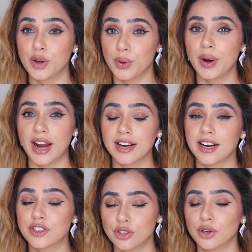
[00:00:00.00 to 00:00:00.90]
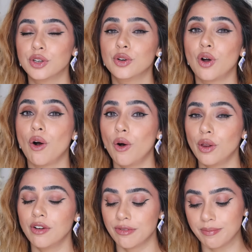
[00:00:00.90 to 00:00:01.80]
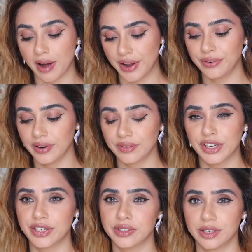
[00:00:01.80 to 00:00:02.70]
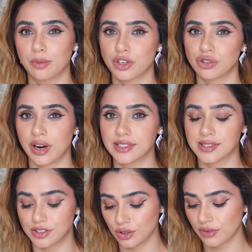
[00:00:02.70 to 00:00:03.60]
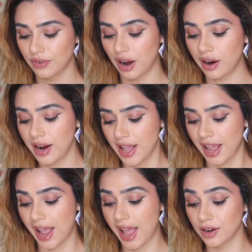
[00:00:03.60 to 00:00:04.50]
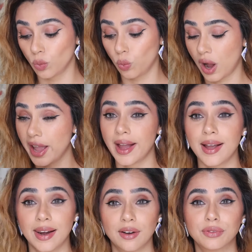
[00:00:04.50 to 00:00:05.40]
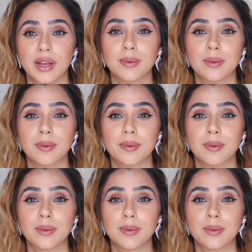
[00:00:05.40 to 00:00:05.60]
go ahead and show you all of my favorite tinted moisturizers so far and why I love them.